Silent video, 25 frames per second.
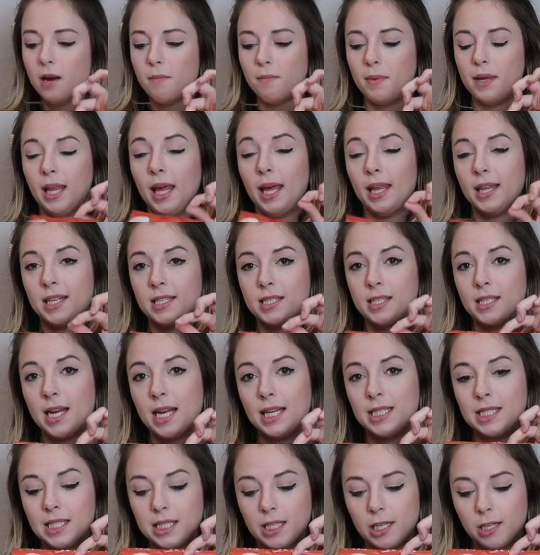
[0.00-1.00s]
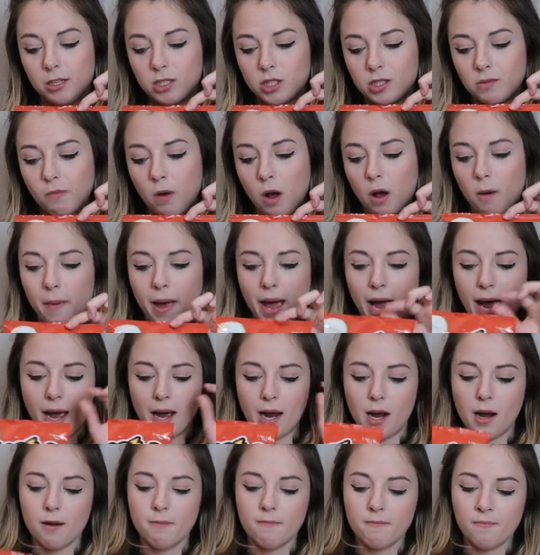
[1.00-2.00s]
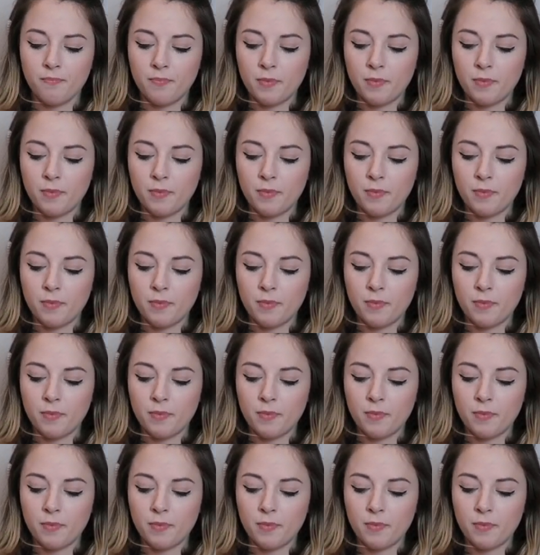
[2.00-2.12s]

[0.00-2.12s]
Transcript: But they have this nice little small bag.